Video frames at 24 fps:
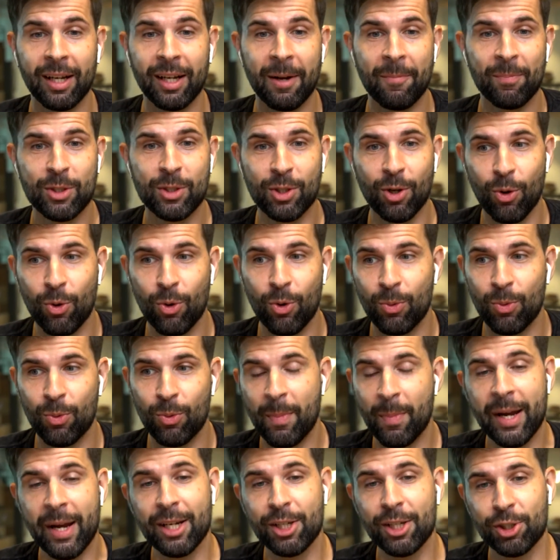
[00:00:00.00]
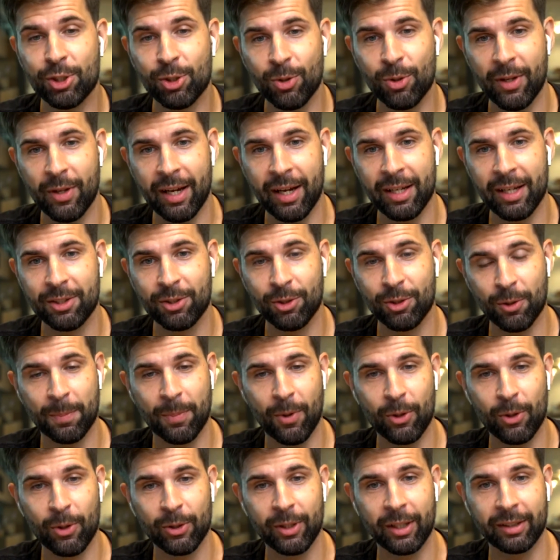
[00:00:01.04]
So make sure that your
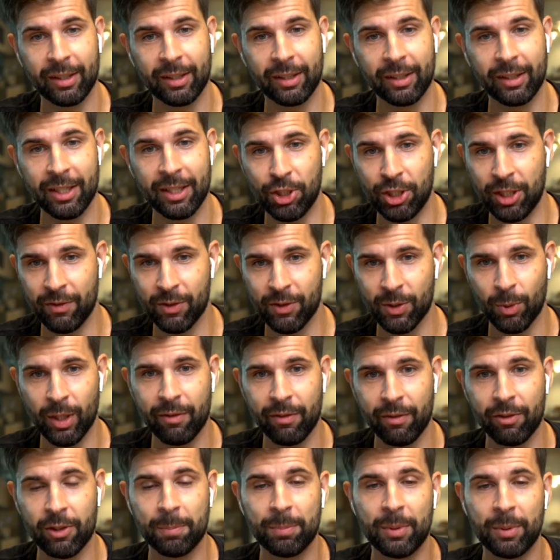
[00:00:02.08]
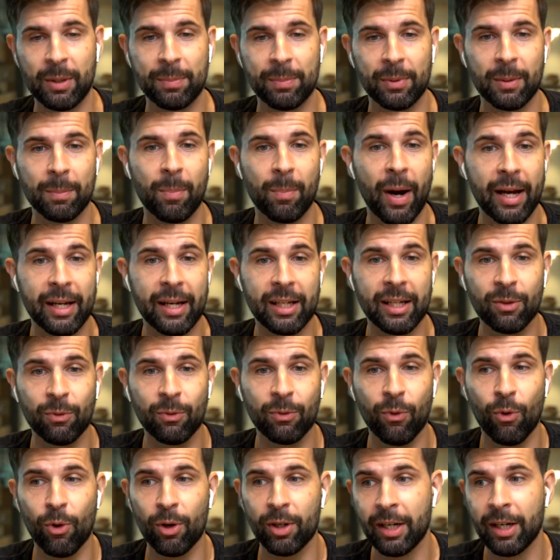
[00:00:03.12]
product achieves whatever people buy it
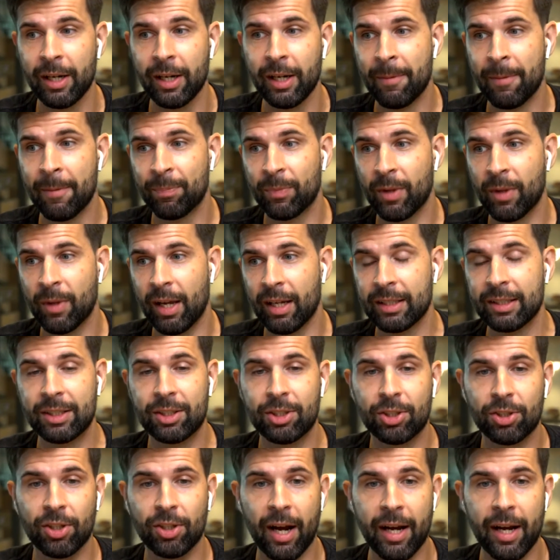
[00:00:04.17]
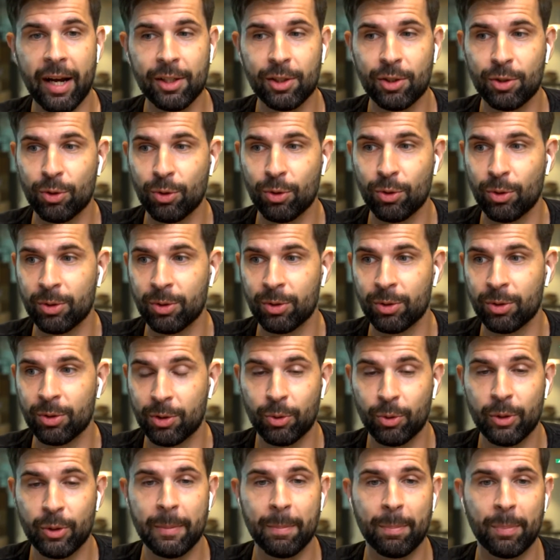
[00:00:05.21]
for, and try to
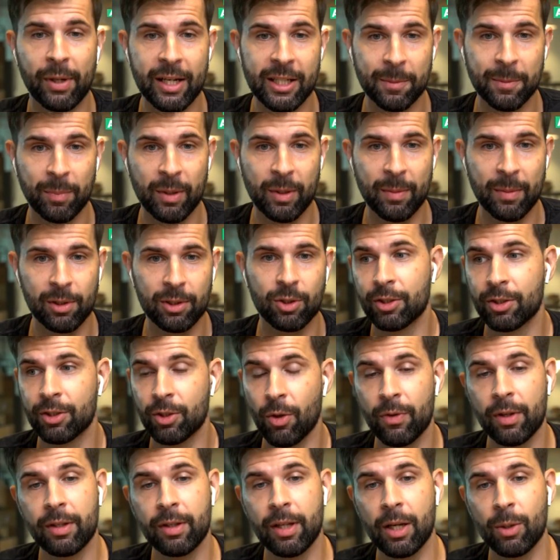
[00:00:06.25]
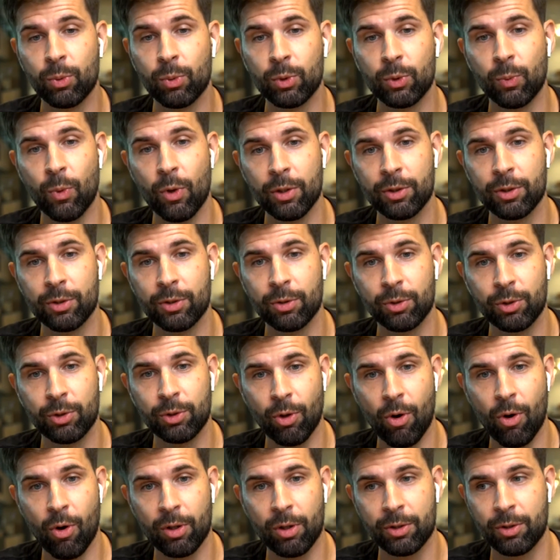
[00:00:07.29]
impress people so that they would want to
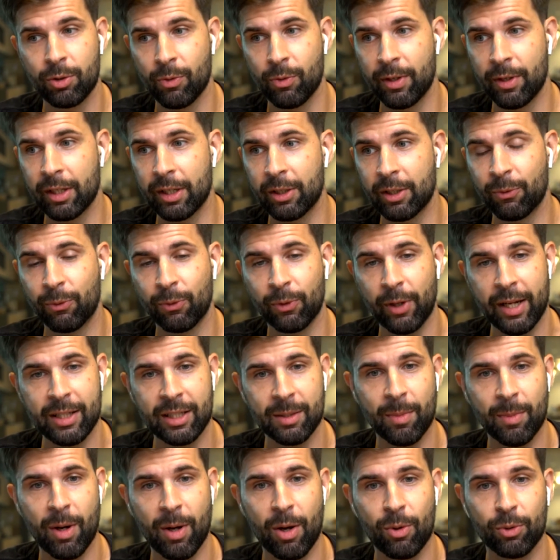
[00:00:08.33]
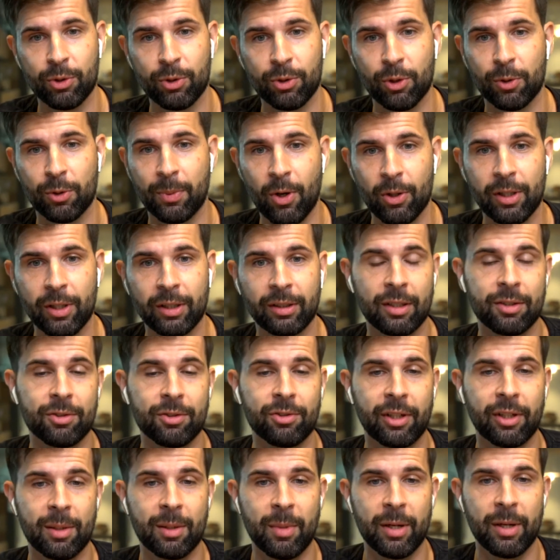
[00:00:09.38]
talk to their friends about your product and
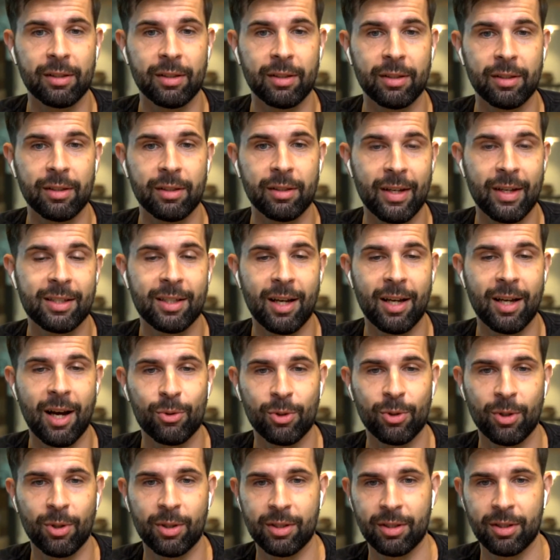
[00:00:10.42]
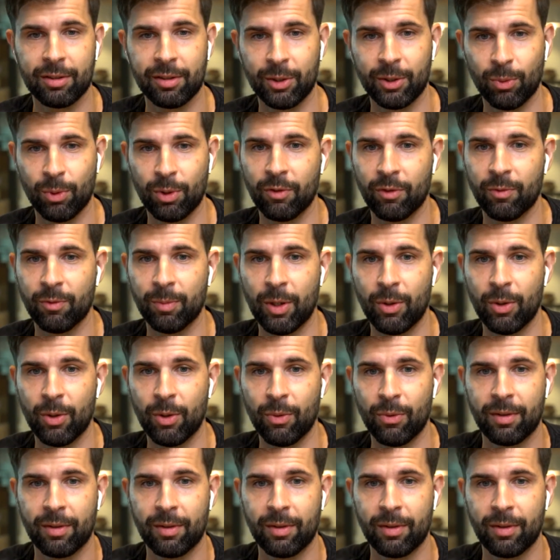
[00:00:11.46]
recommend it. That's how you accelerate word of mouth.